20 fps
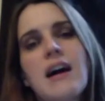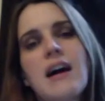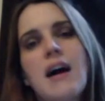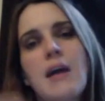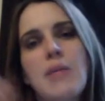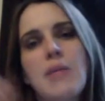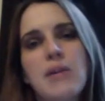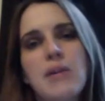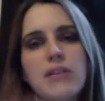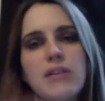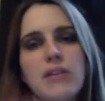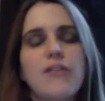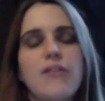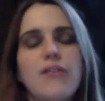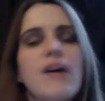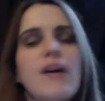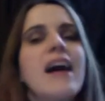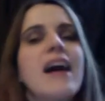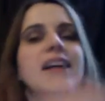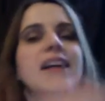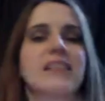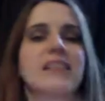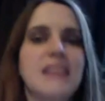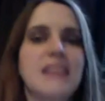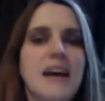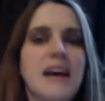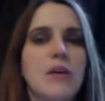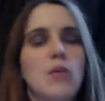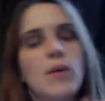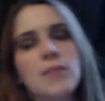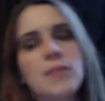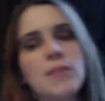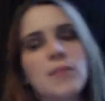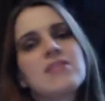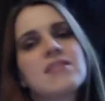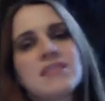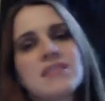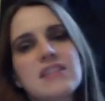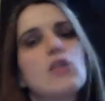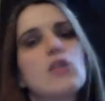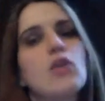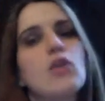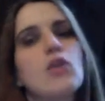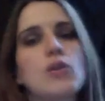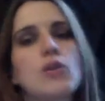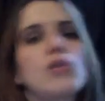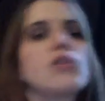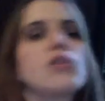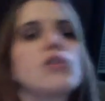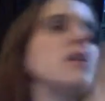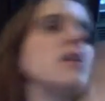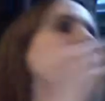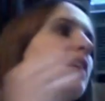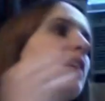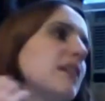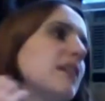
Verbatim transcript: about the fact that women still earn